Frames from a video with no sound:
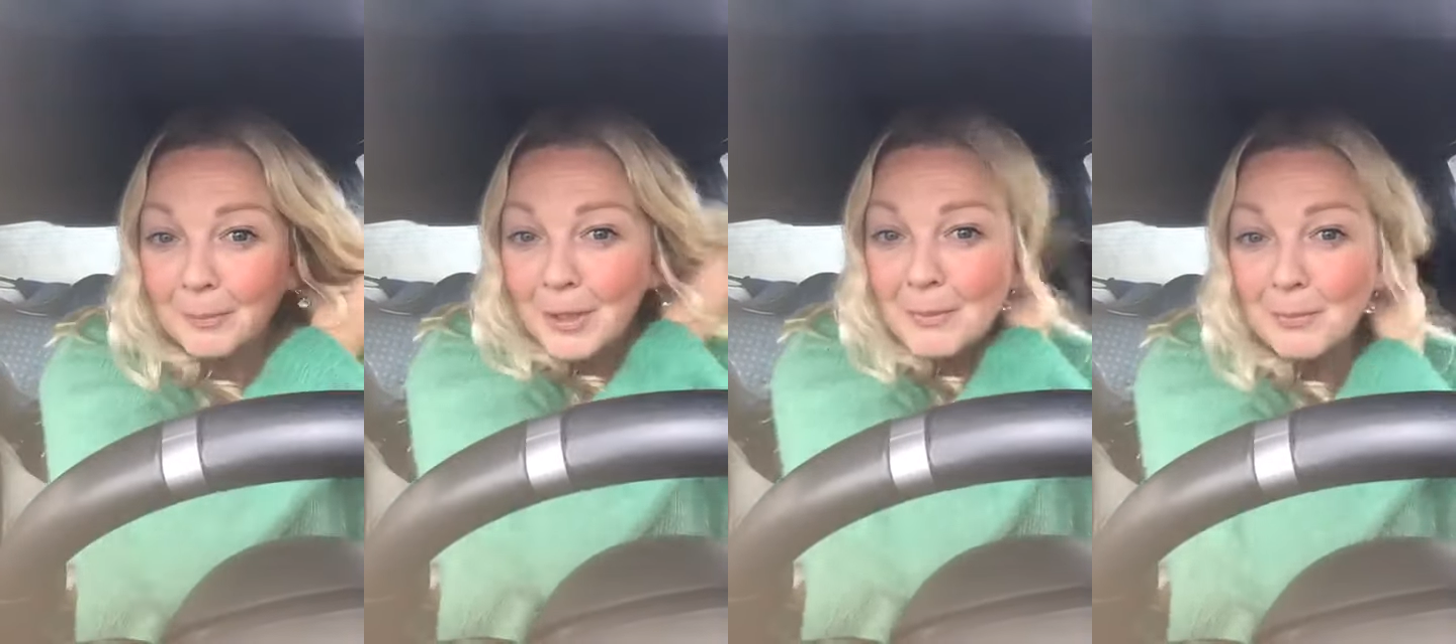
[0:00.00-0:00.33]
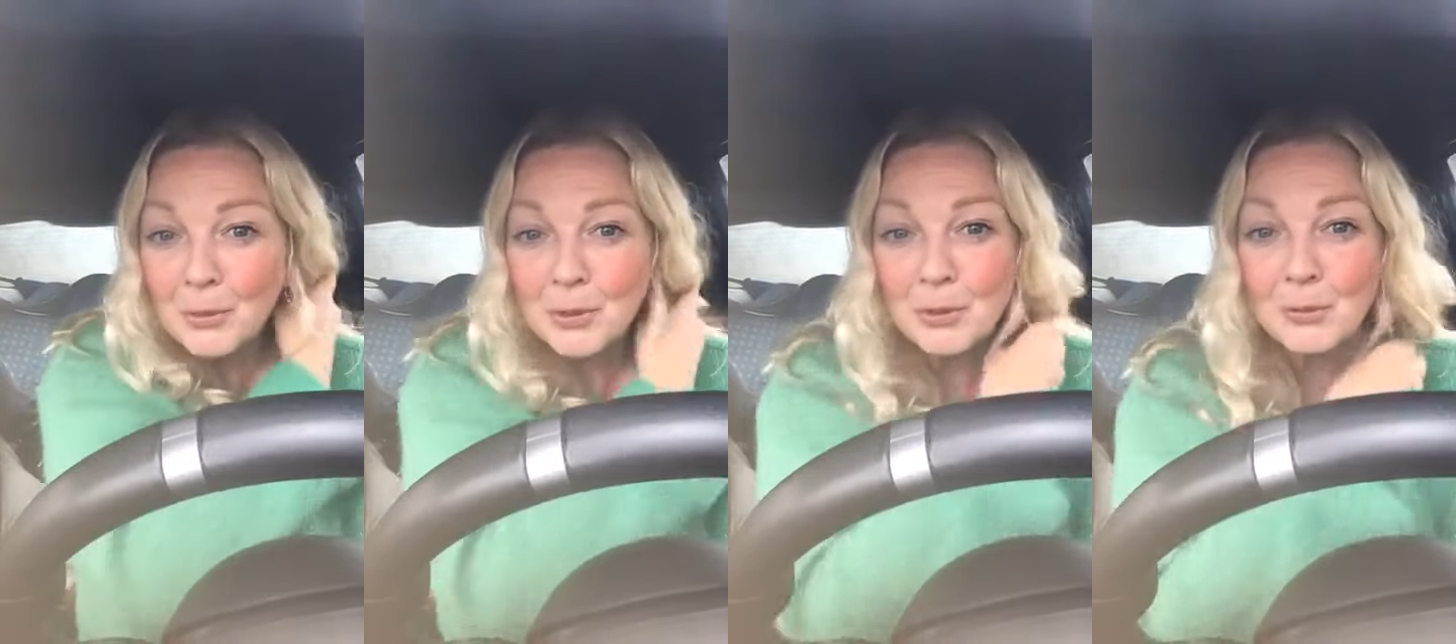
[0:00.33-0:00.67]
the
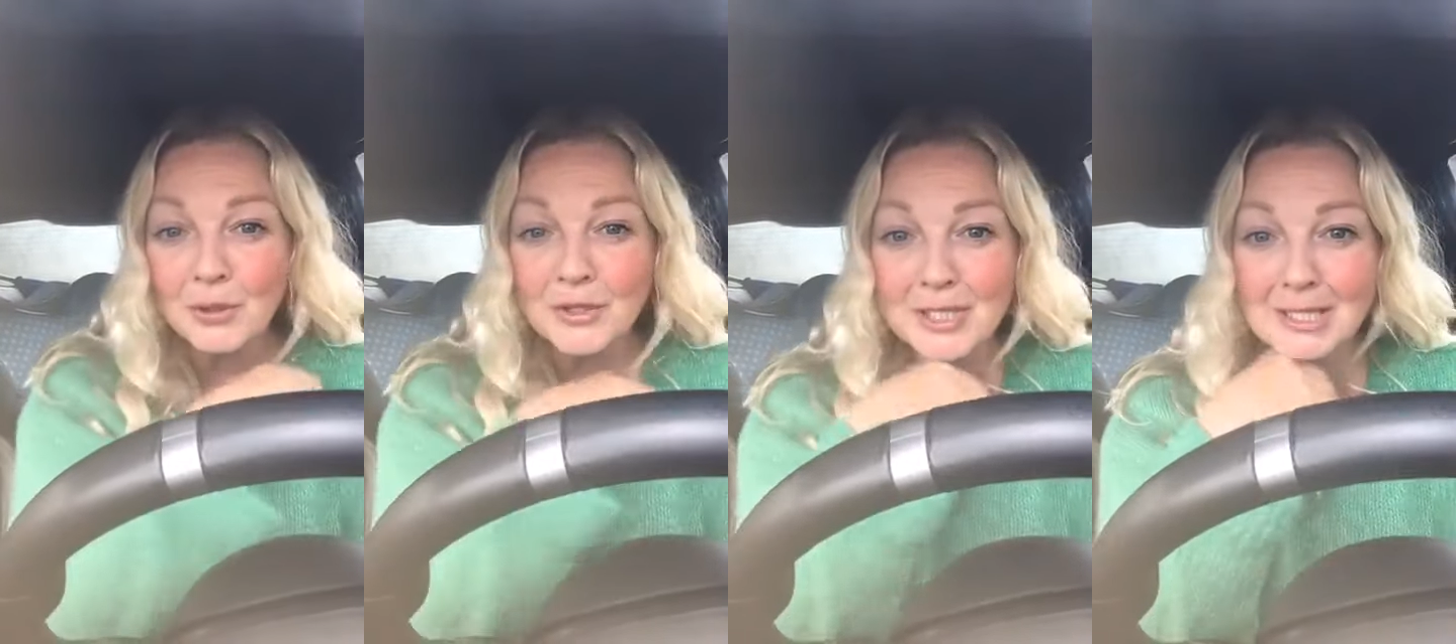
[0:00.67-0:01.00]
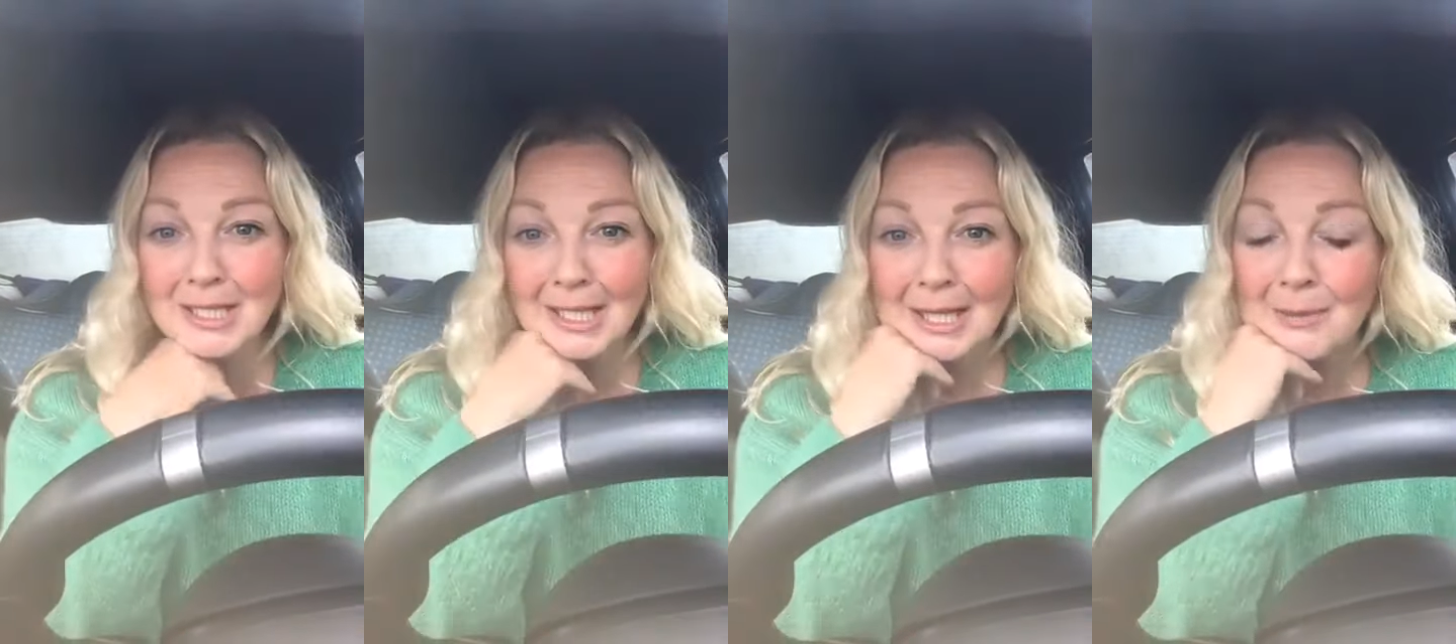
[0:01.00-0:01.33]
people who
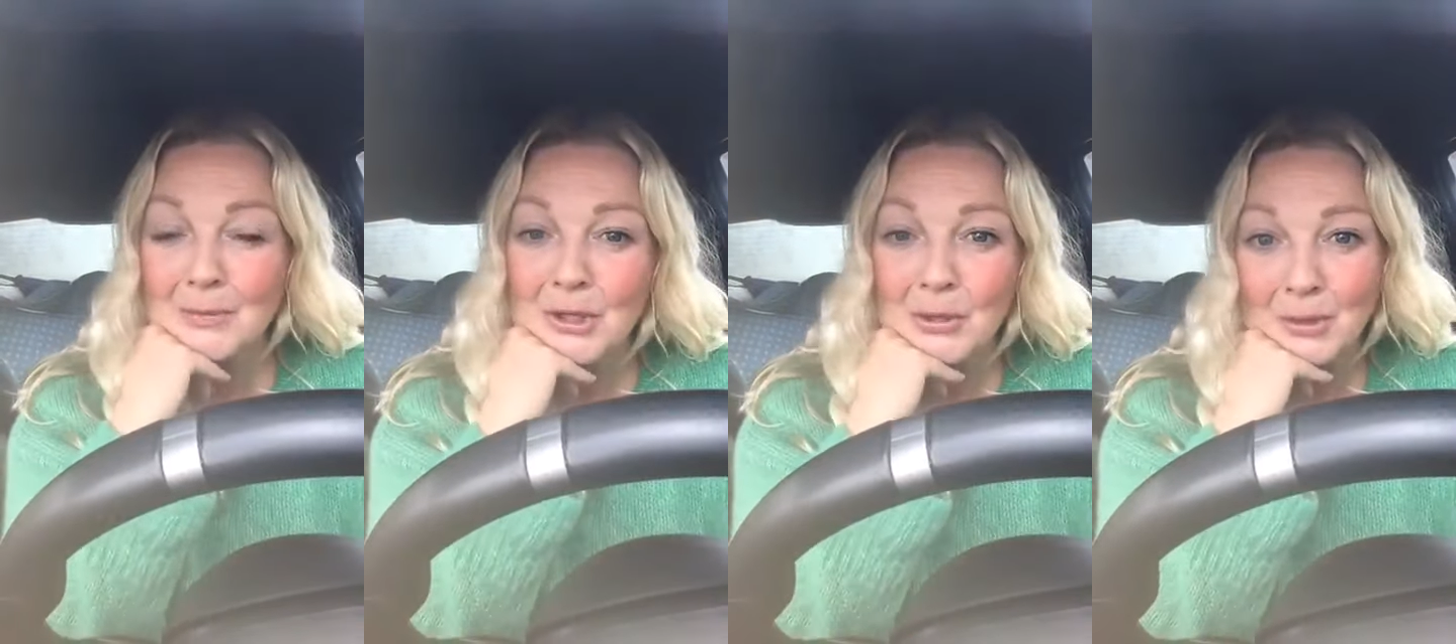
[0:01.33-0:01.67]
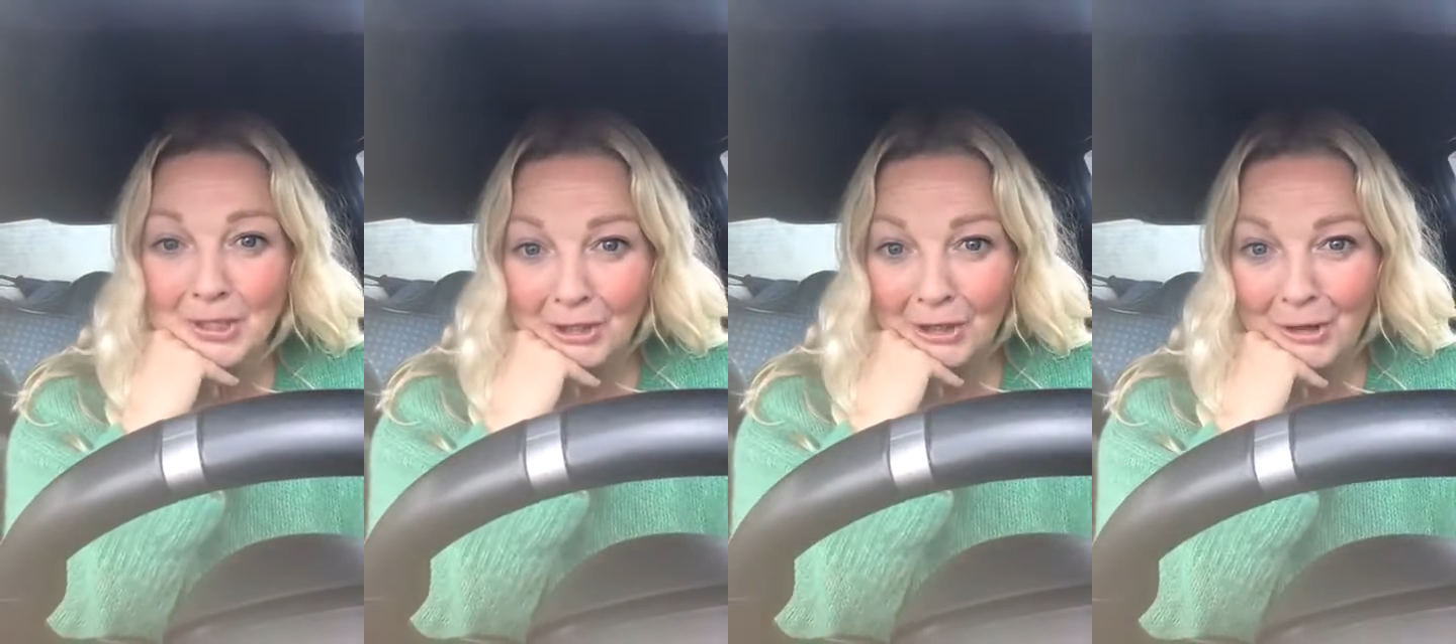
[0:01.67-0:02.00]
wanted to keep you
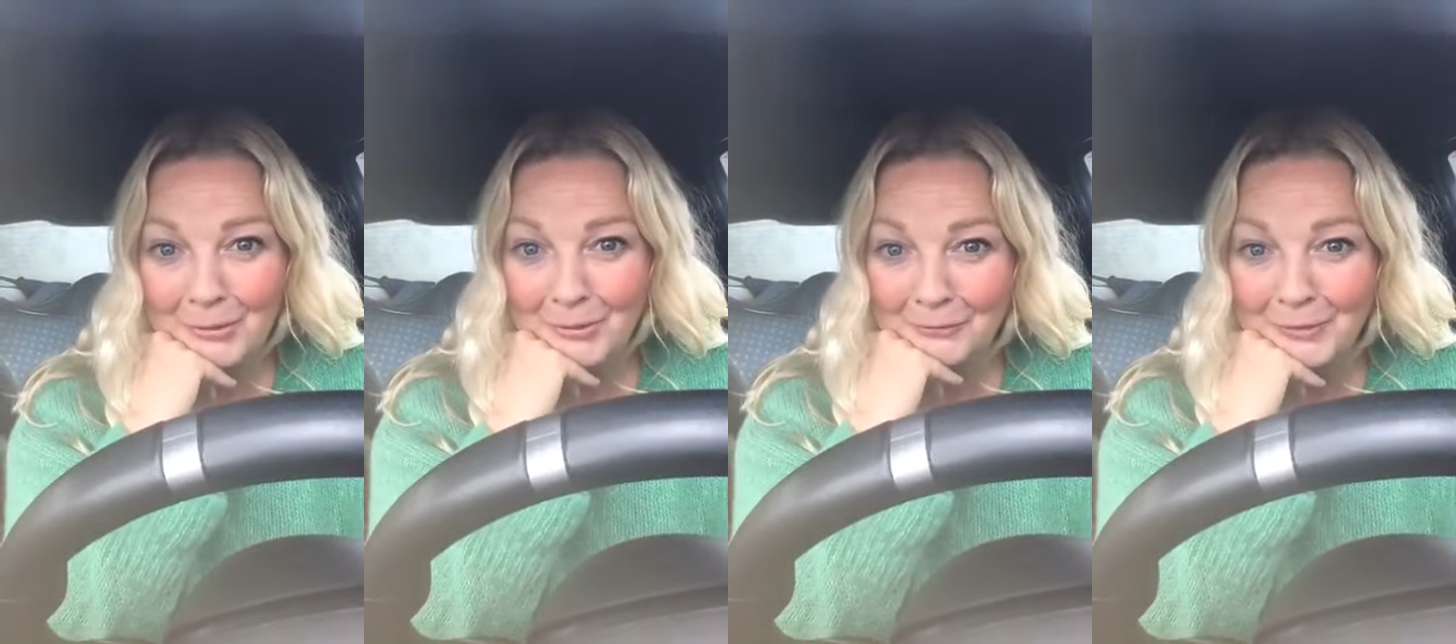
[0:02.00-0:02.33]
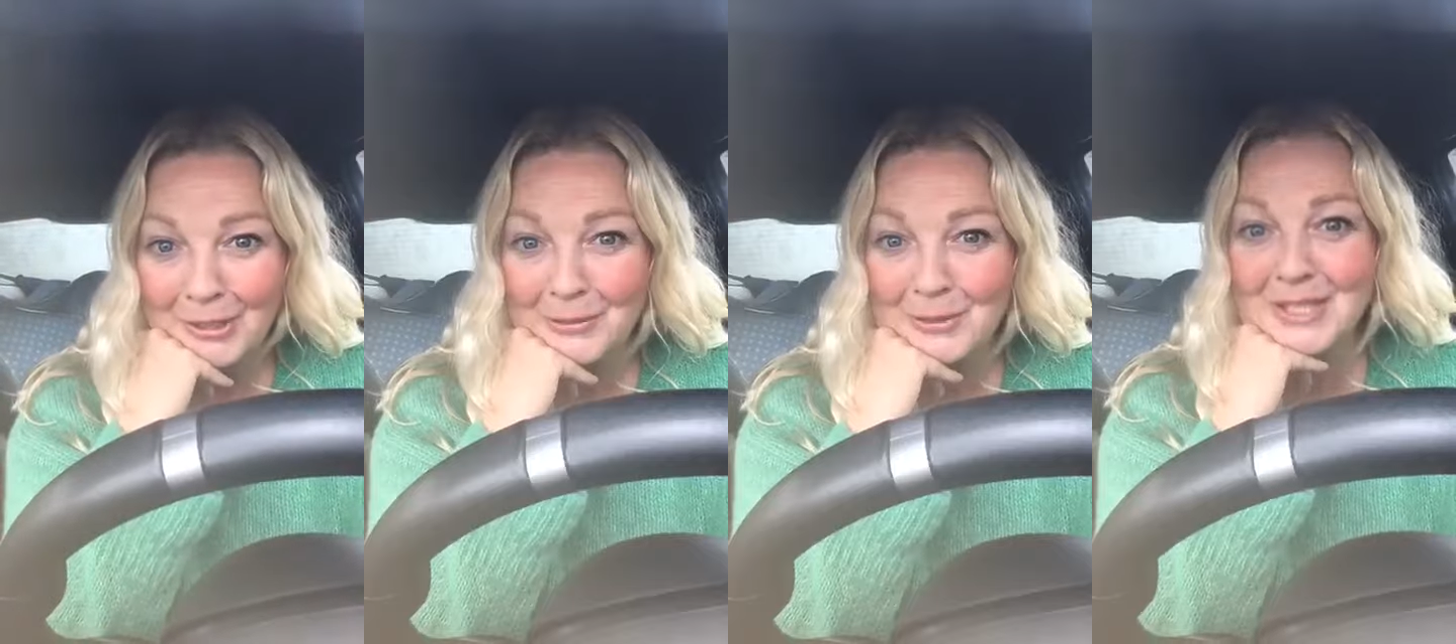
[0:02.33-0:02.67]
in a lower
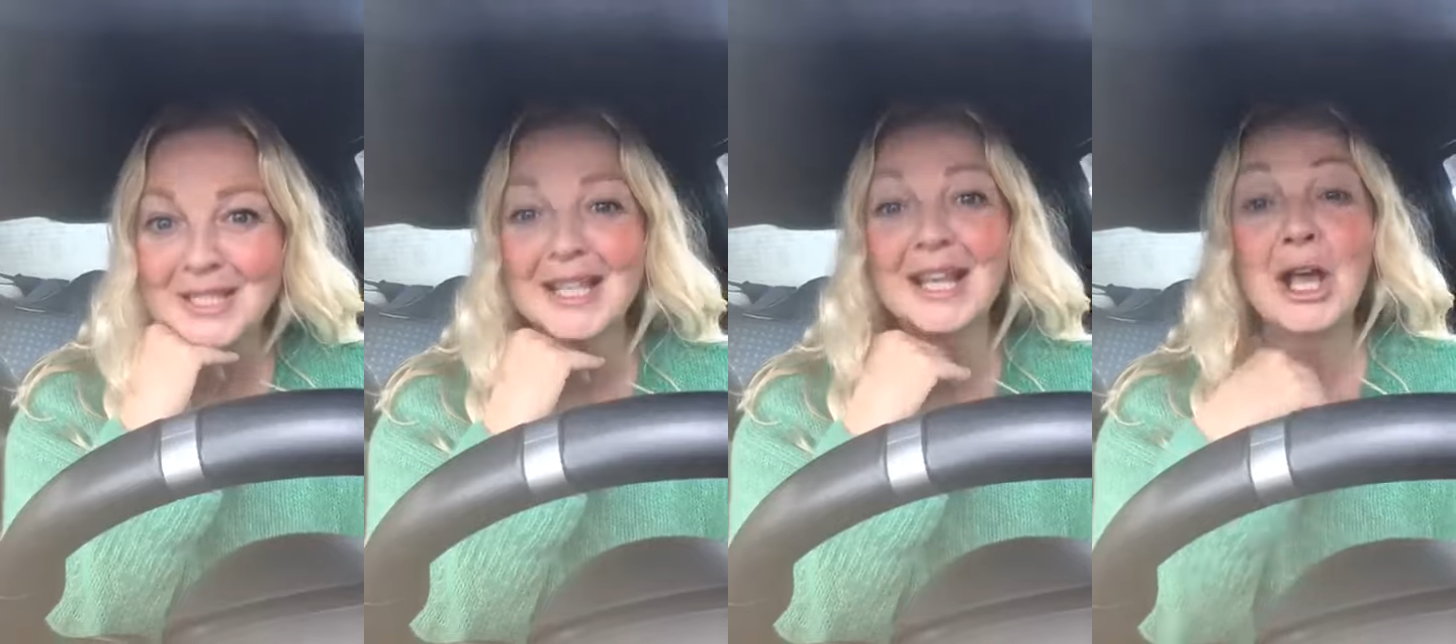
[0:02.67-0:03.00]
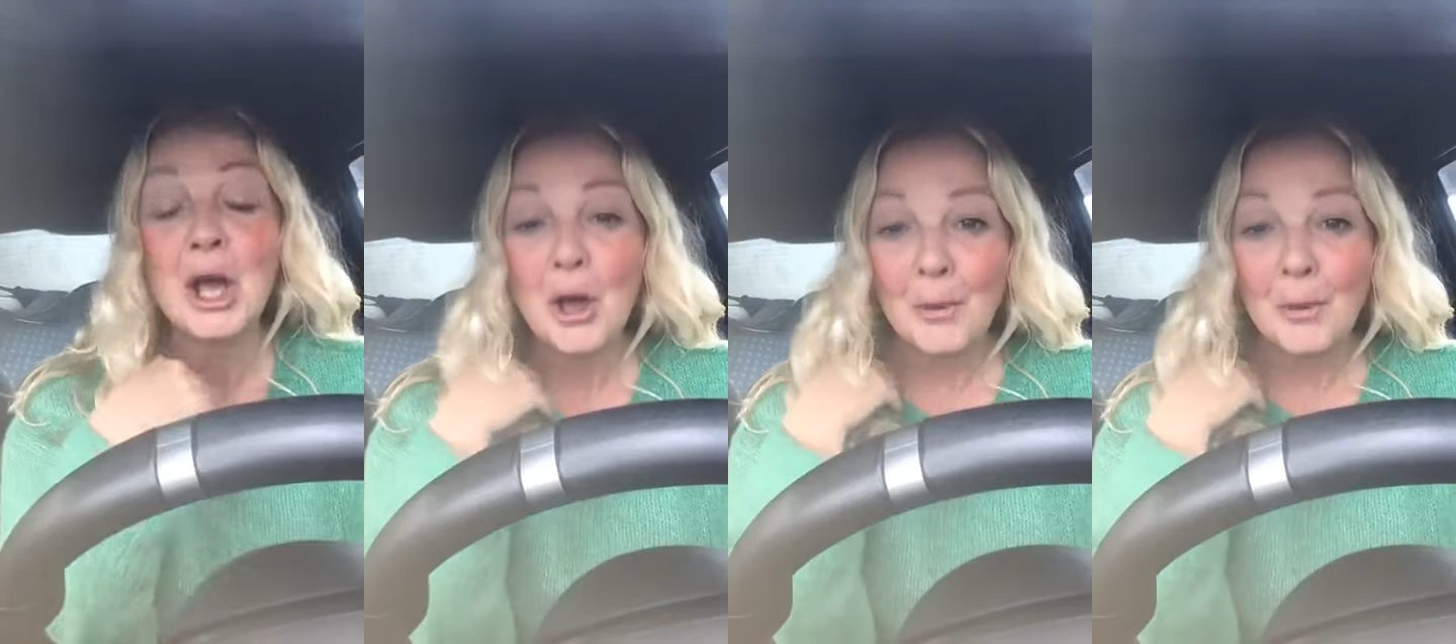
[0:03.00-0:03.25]
frequency.